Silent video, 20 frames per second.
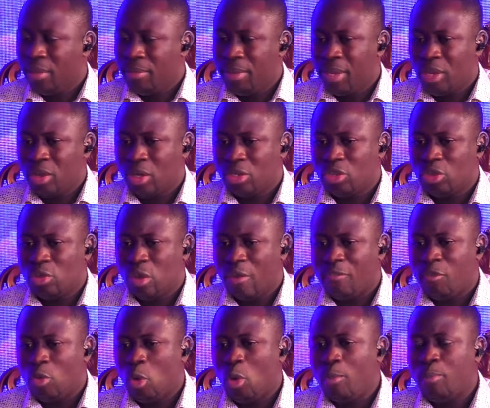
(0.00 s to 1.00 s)
Because you
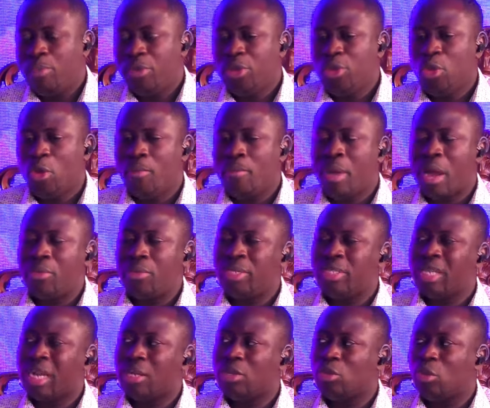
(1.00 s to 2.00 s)
have opened your
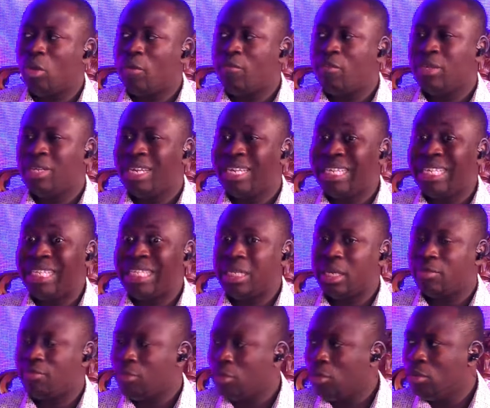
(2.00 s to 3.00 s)
marital door for the
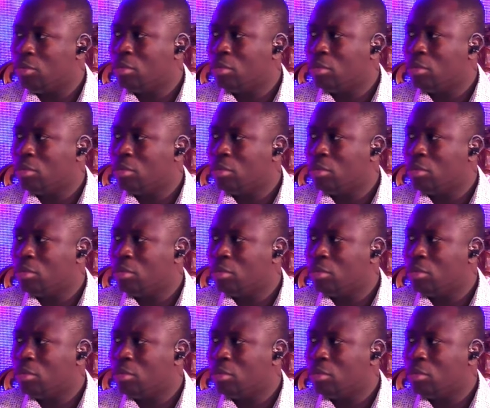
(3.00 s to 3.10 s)
devil.